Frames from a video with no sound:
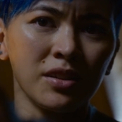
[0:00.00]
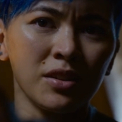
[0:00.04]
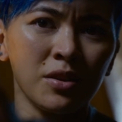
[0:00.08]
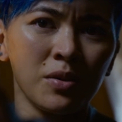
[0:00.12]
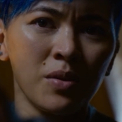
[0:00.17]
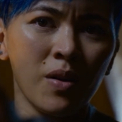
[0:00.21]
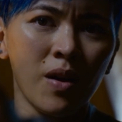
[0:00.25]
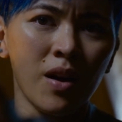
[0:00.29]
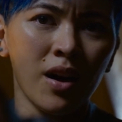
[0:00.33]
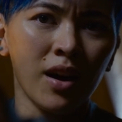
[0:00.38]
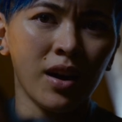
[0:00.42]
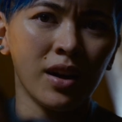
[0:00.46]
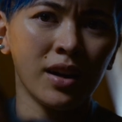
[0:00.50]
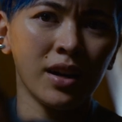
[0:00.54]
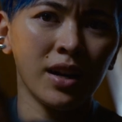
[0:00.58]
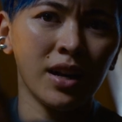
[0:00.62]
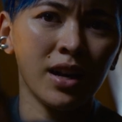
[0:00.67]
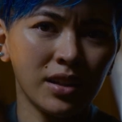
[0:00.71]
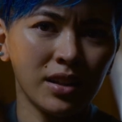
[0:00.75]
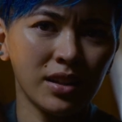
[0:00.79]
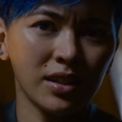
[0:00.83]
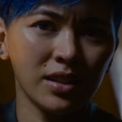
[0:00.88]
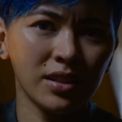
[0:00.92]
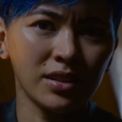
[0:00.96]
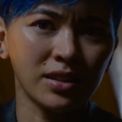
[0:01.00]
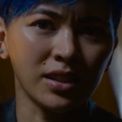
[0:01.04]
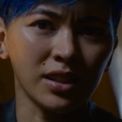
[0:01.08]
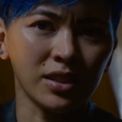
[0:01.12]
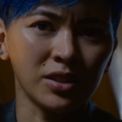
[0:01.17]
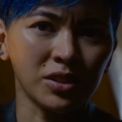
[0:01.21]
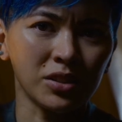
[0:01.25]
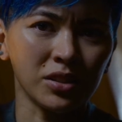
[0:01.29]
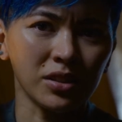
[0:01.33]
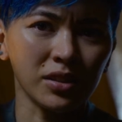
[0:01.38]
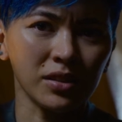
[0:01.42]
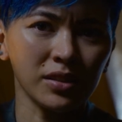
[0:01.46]
that you are
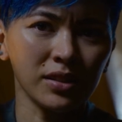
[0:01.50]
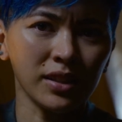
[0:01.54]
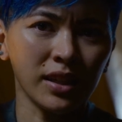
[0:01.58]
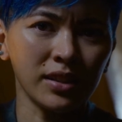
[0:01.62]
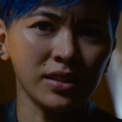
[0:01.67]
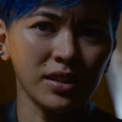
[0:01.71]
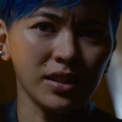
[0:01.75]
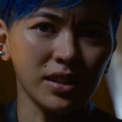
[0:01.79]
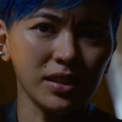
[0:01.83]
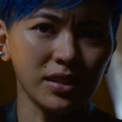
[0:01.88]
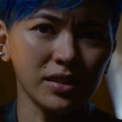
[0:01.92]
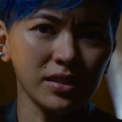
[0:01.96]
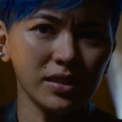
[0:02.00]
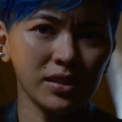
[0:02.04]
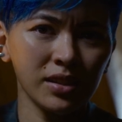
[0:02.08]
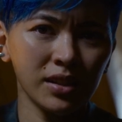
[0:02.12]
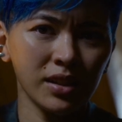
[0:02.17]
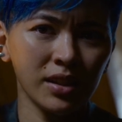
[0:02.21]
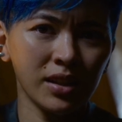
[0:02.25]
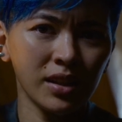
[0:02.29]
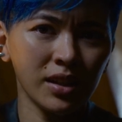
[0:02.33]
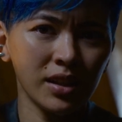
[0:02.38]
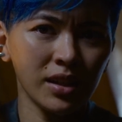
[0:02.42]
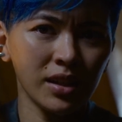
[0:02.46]
digital sentience?